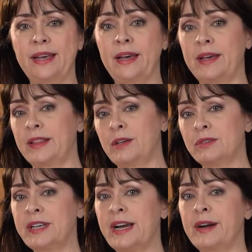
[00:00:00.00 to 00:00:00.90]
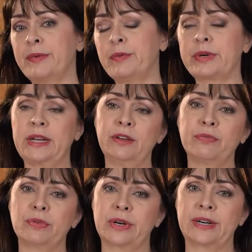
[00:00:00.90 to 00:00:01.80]
And those are really
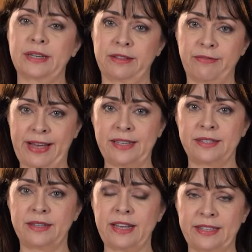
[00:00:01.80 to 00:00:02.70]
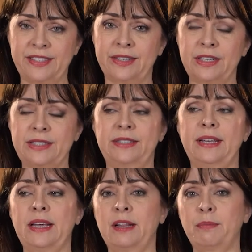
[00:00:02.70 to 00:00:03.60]
for advanced dancers
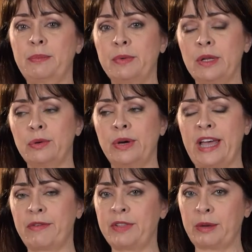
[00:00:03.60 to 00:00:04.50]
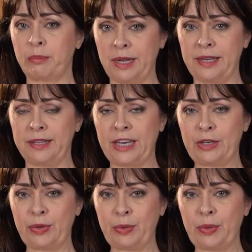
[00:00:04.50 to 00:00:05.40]
and people who have the ability
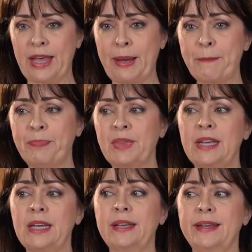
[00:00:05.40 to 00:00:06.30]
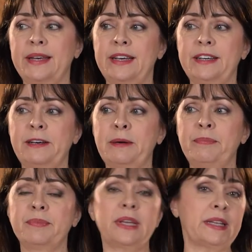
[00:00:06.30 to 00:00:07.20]
to do them.
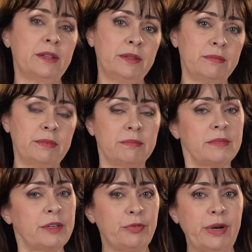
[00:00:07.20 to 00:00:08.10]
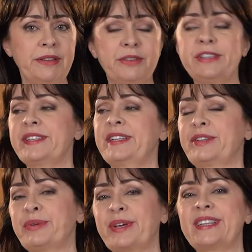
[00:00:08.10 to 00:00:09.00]
And if you are interested
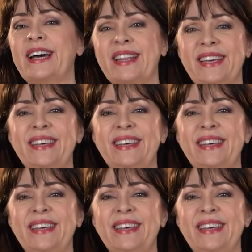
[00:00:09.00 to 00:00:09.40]
in doing that.